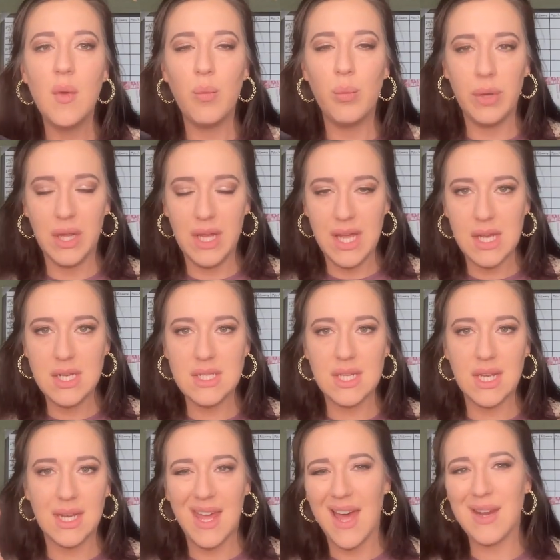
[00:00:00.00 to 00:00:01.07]
blend
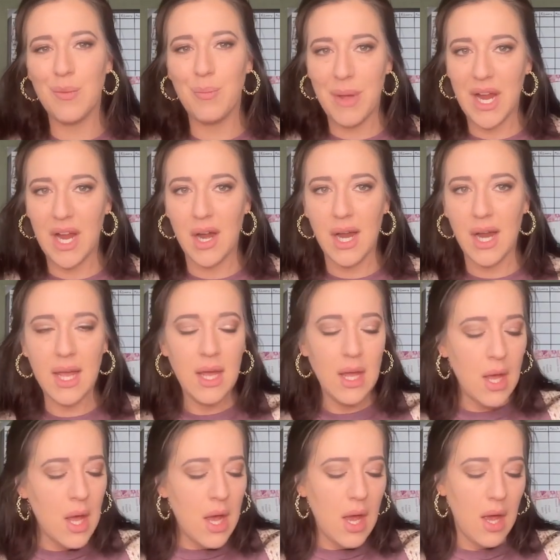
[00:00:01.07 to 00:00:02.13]
and kind of marry,
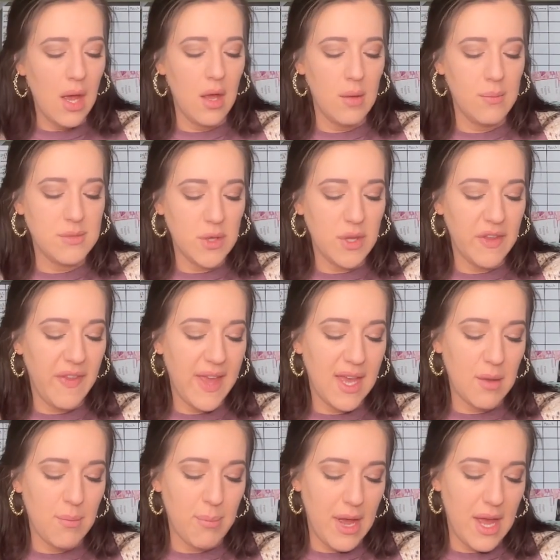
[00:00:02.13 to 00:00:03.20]
so that they
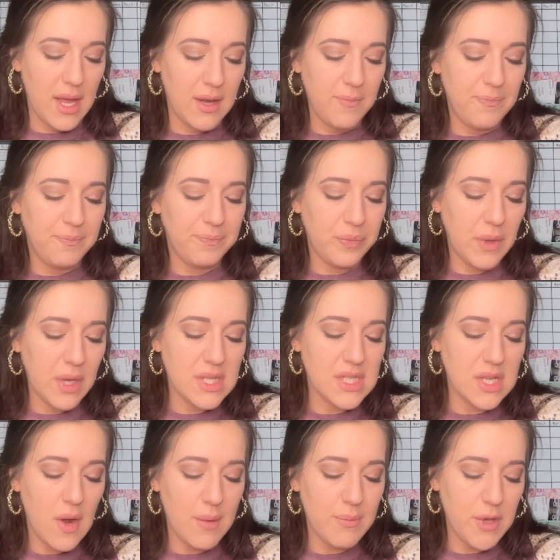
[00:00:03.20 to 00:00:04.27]
combine.
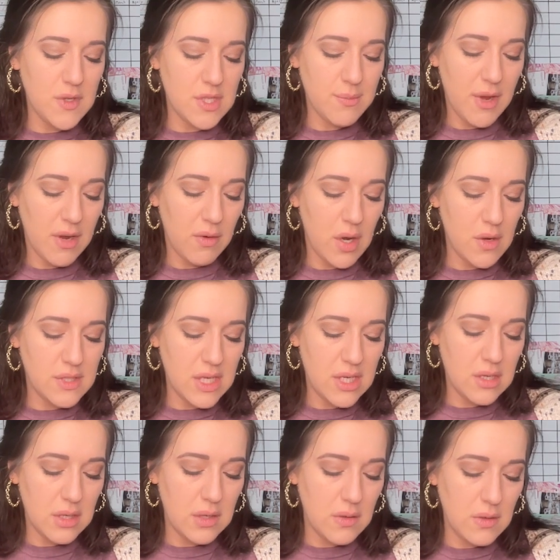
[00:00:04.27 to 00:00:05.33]
So I'm using my Rosy
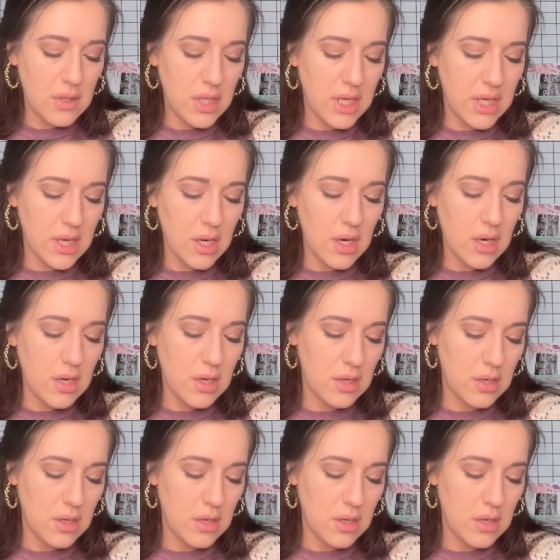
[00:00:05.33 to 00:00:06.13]
Nude here.